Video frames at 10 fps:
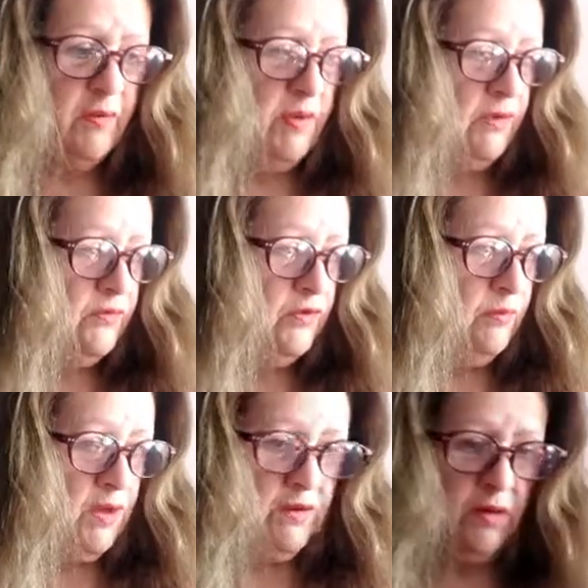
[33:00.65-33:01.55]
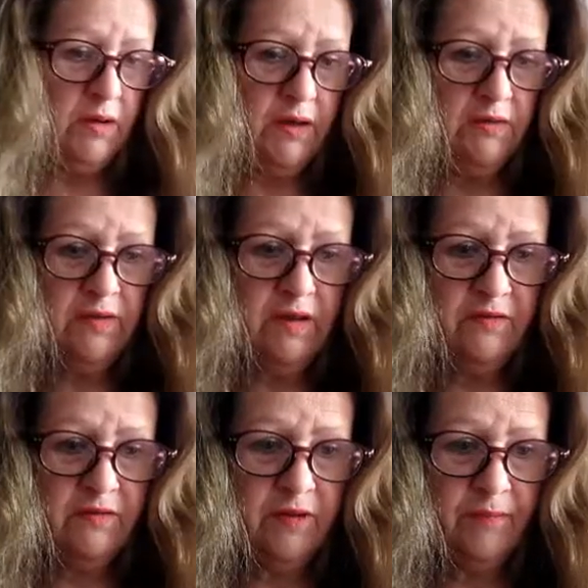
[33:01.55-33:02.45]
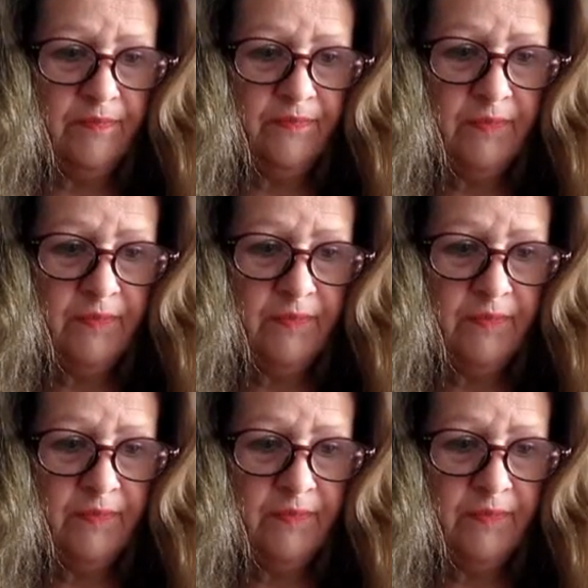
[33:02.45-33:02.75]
some help to you, my darlings. There's an